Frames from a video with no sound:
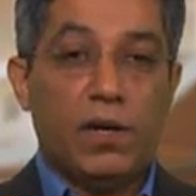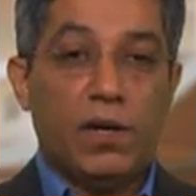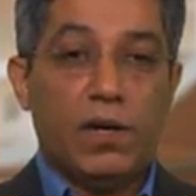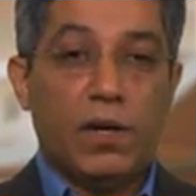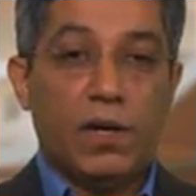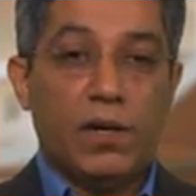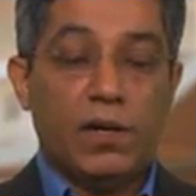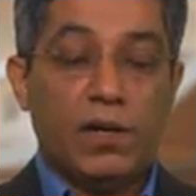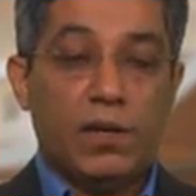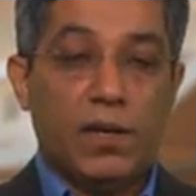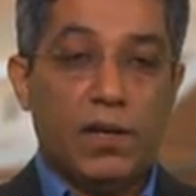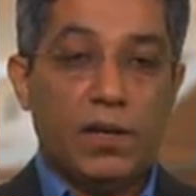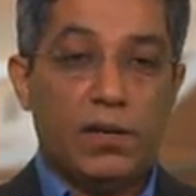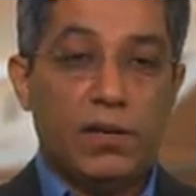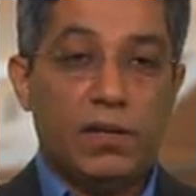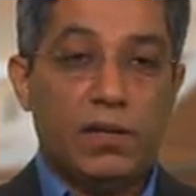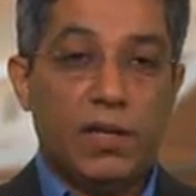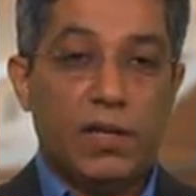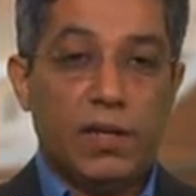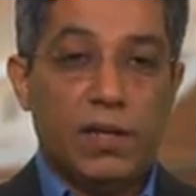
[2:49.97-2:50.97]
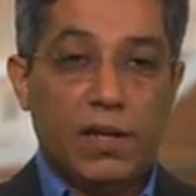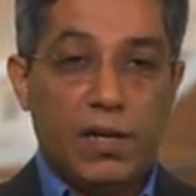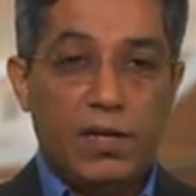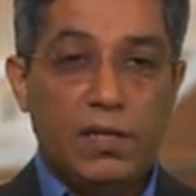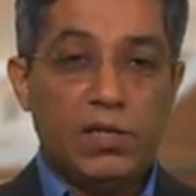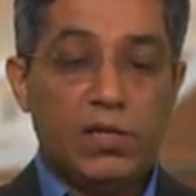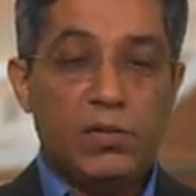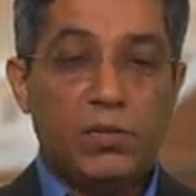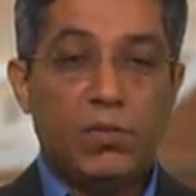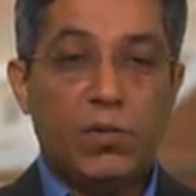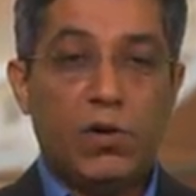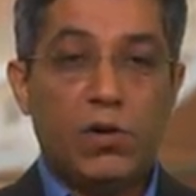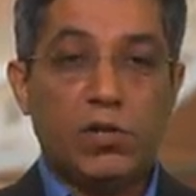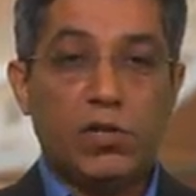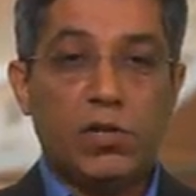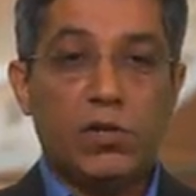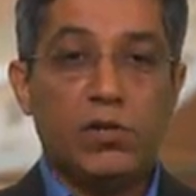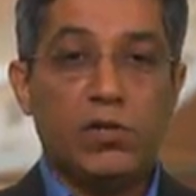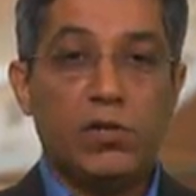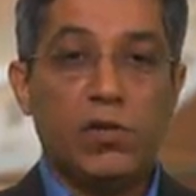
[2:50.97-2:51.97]
in the last
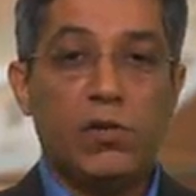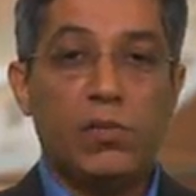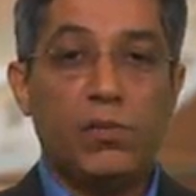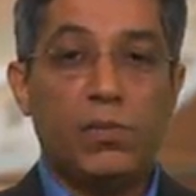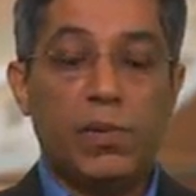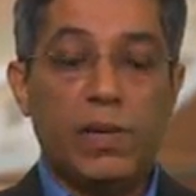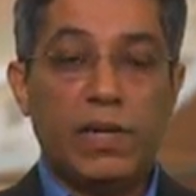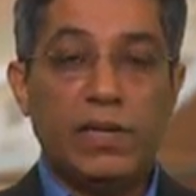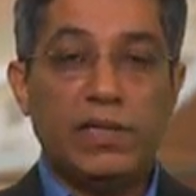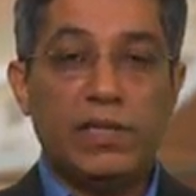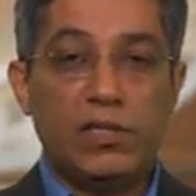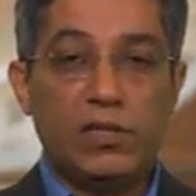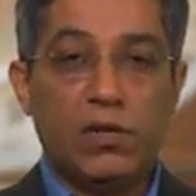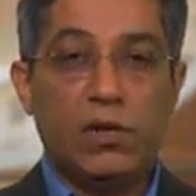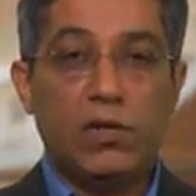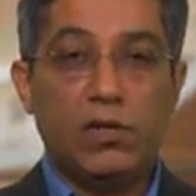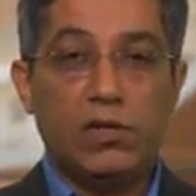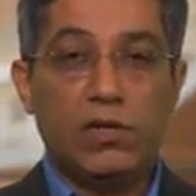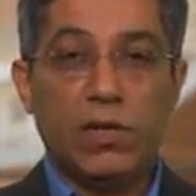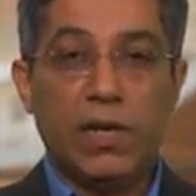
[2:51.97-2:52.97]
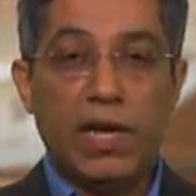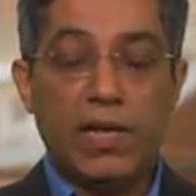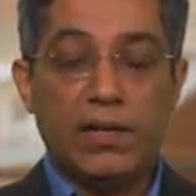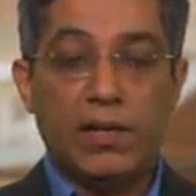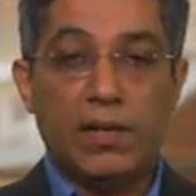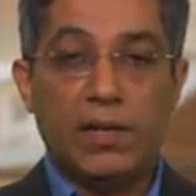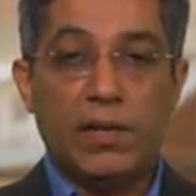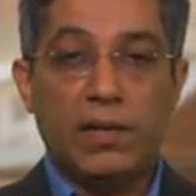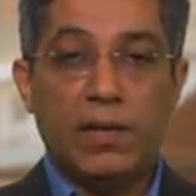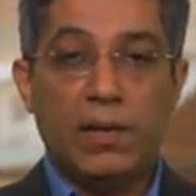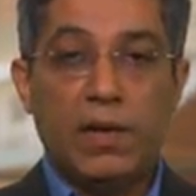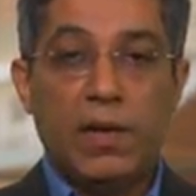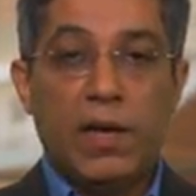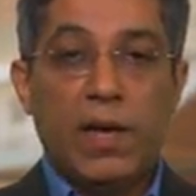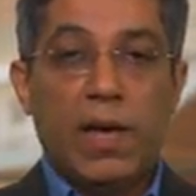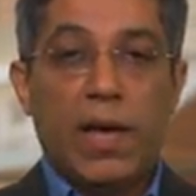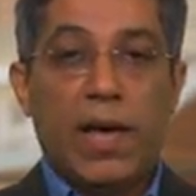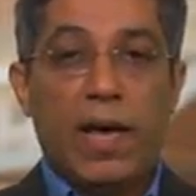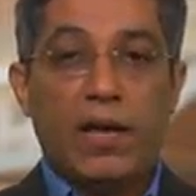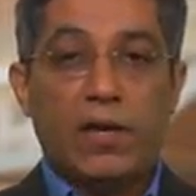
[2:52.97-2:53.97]
module, you'll bring this all together
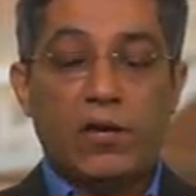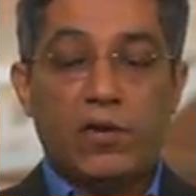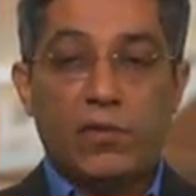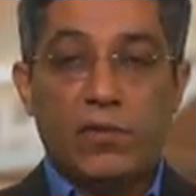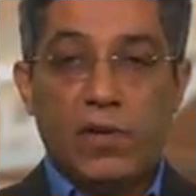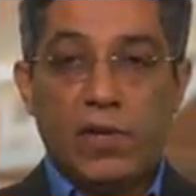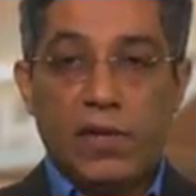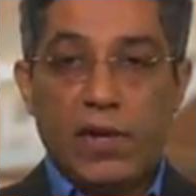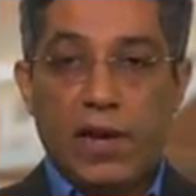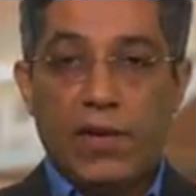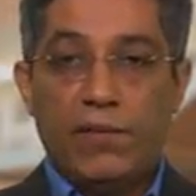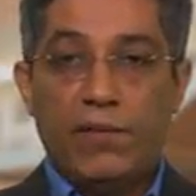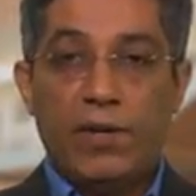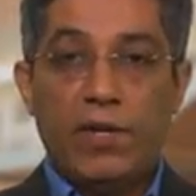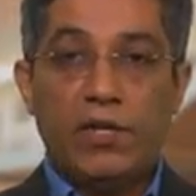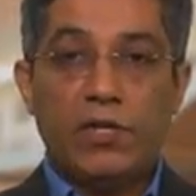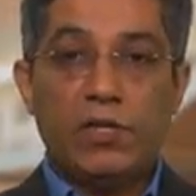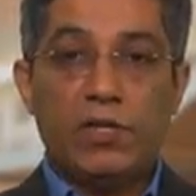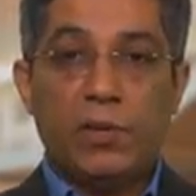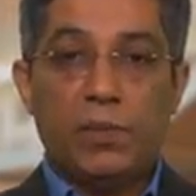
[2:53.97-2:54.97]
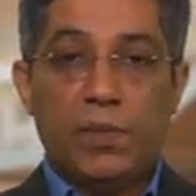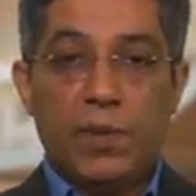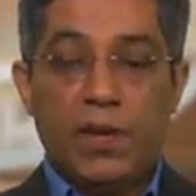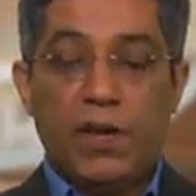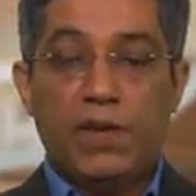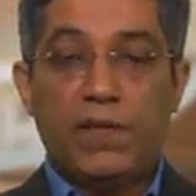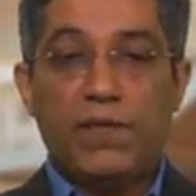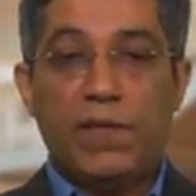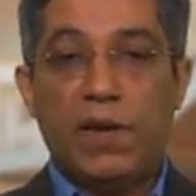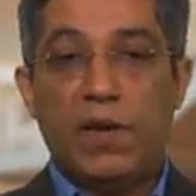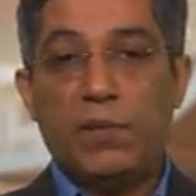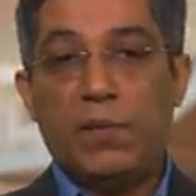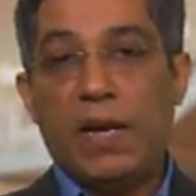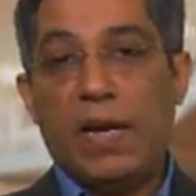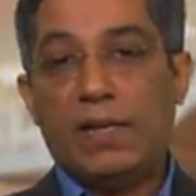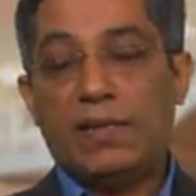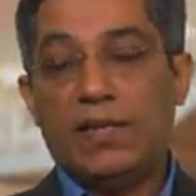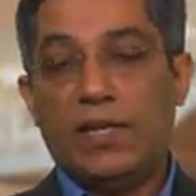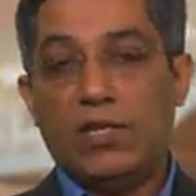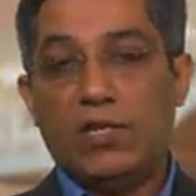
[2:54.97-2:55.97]
and you will leverage the peer
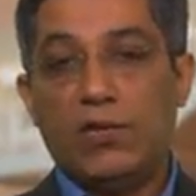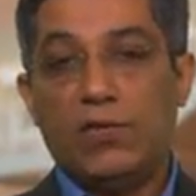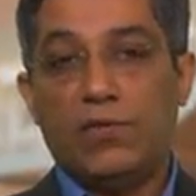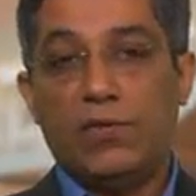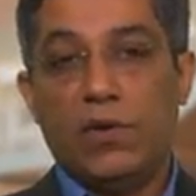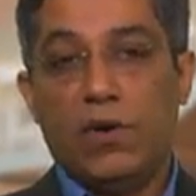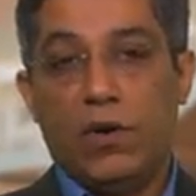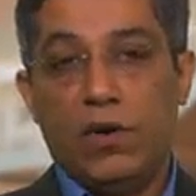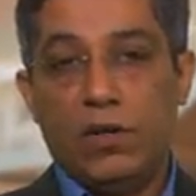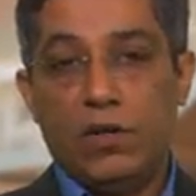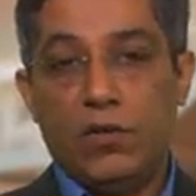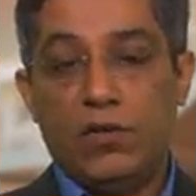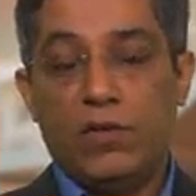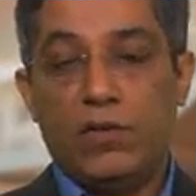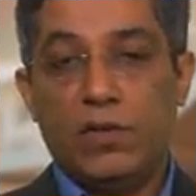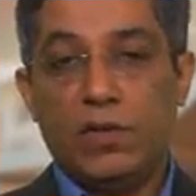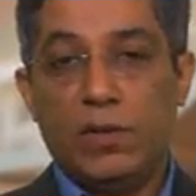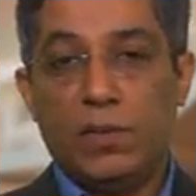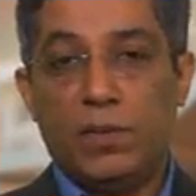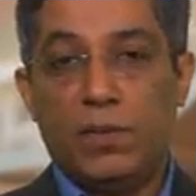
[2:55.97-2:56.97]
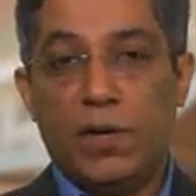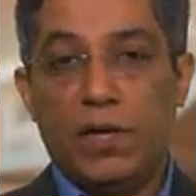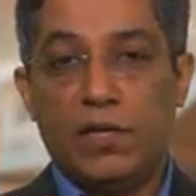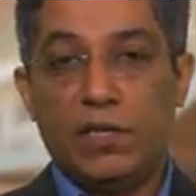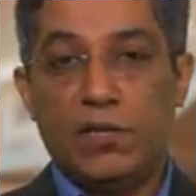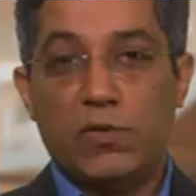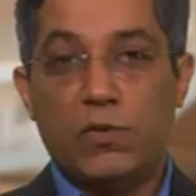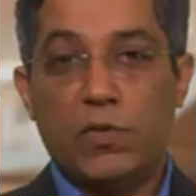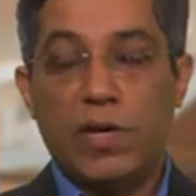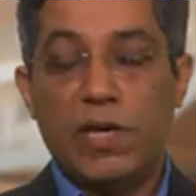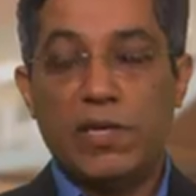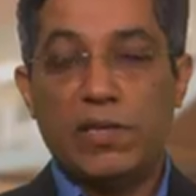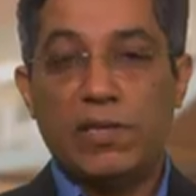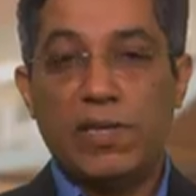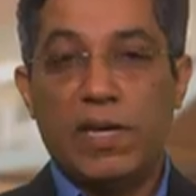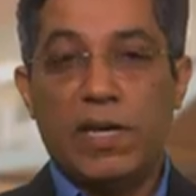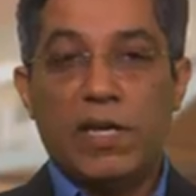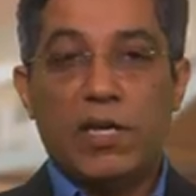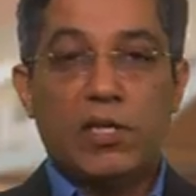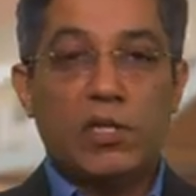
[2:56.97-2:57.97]
feedback that you've got over the past
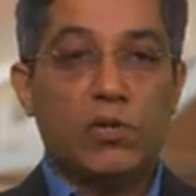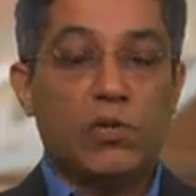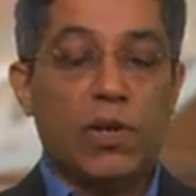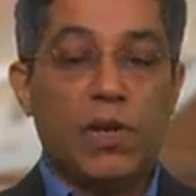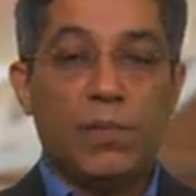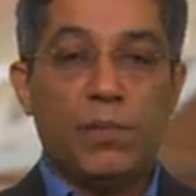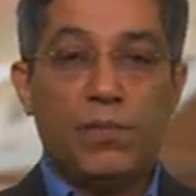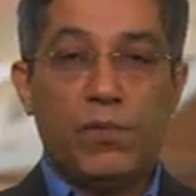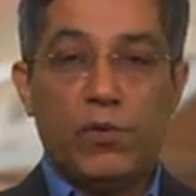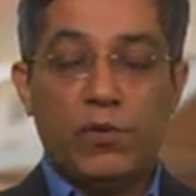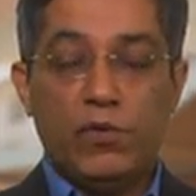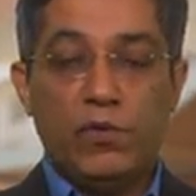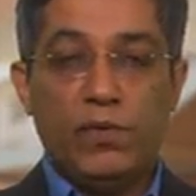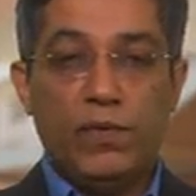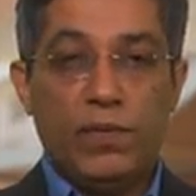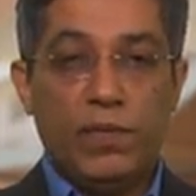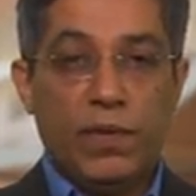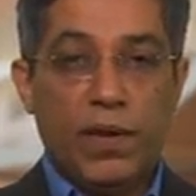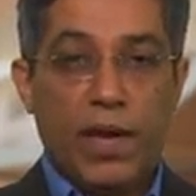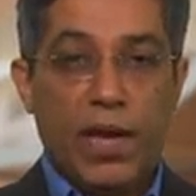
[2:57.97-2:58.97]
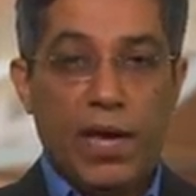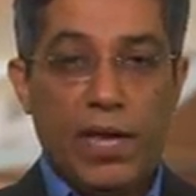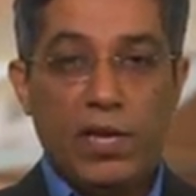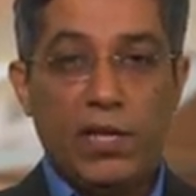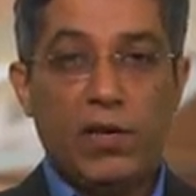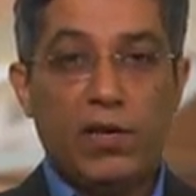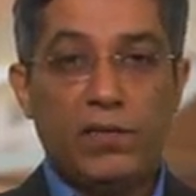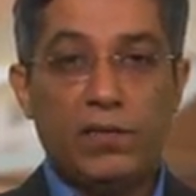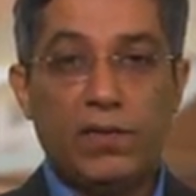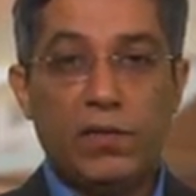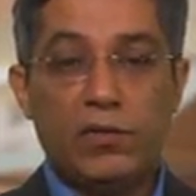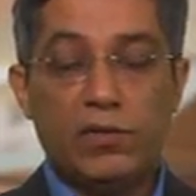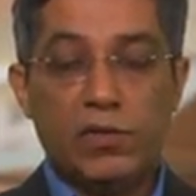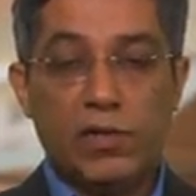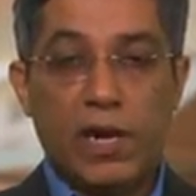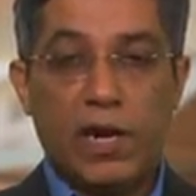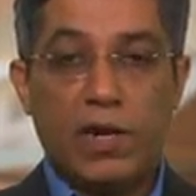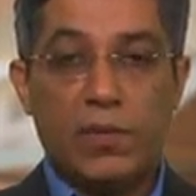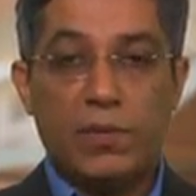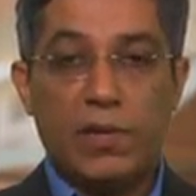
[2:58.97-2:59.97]
weeks to improve any of those
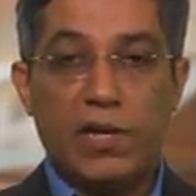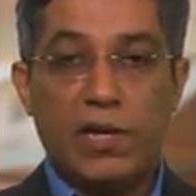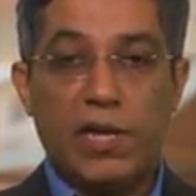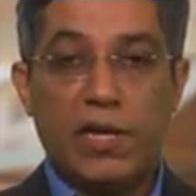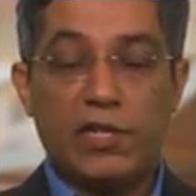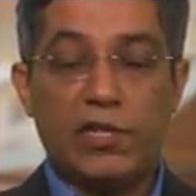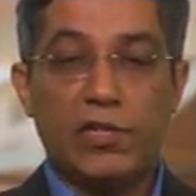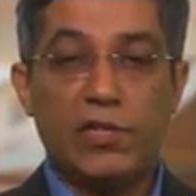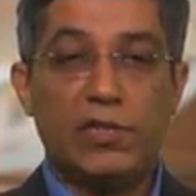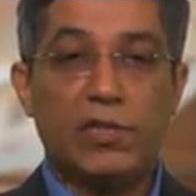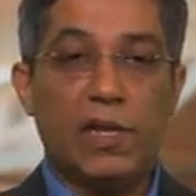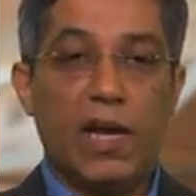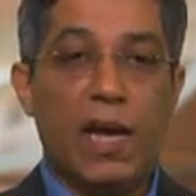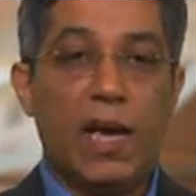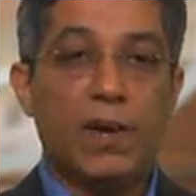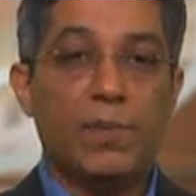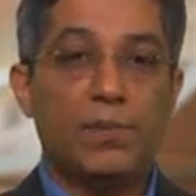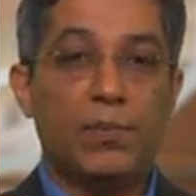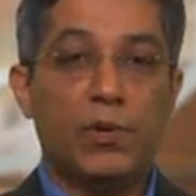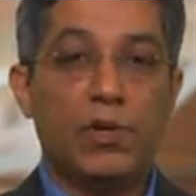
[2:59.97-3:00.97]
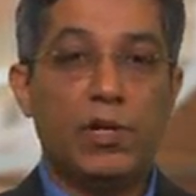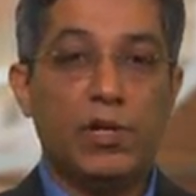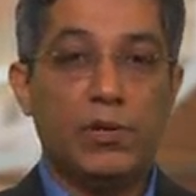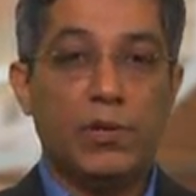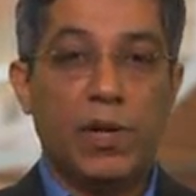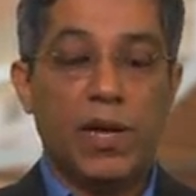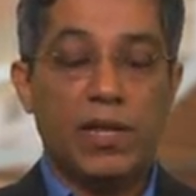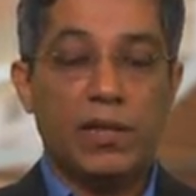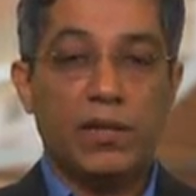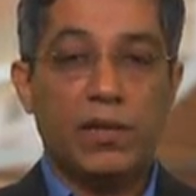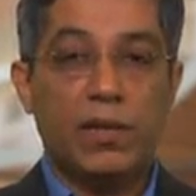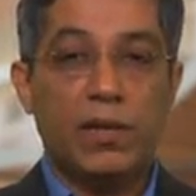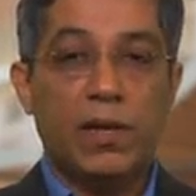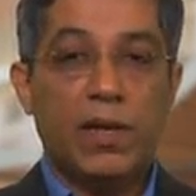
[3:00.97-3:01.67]
recommendations and put it together